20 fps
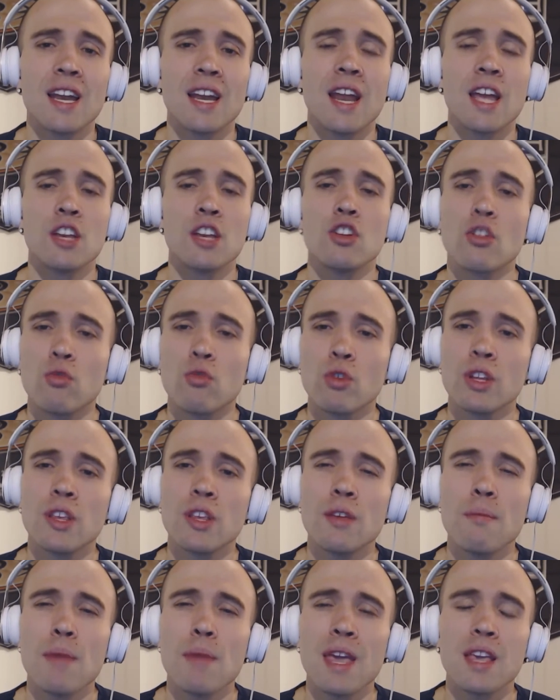and you're really
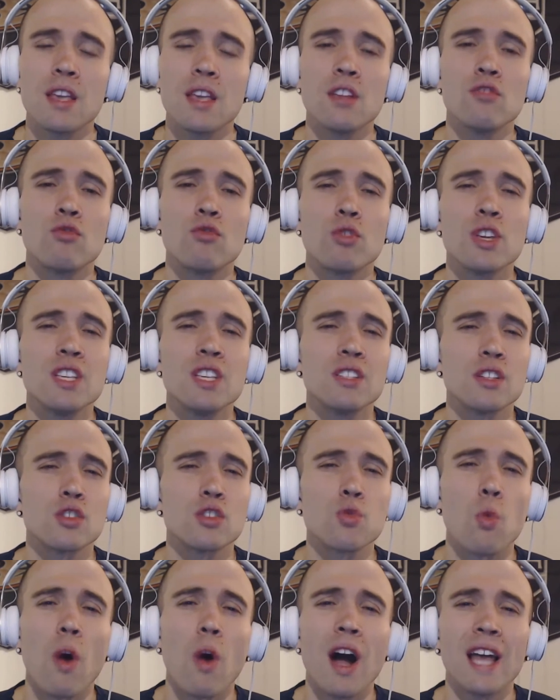making reasons
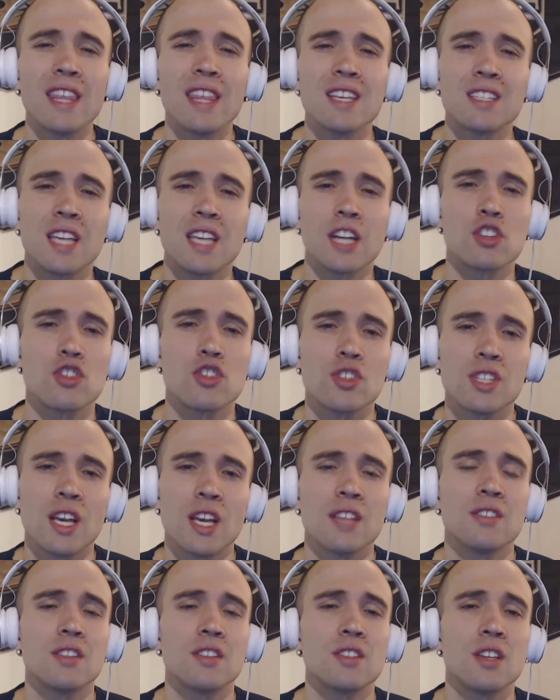why this
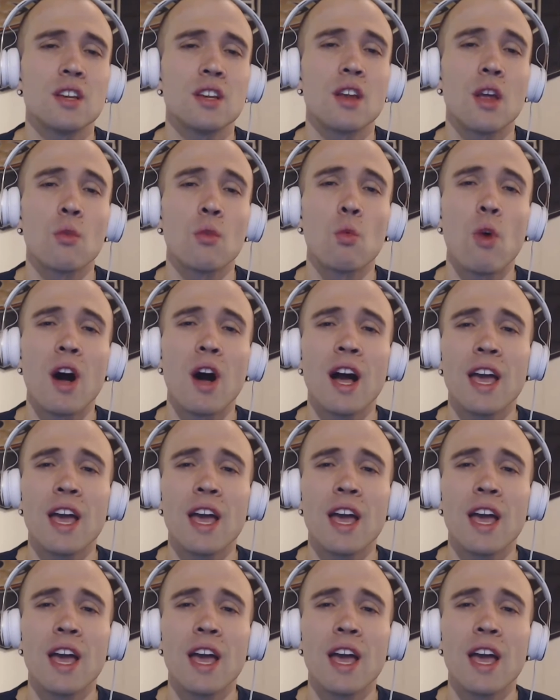exercise is in and why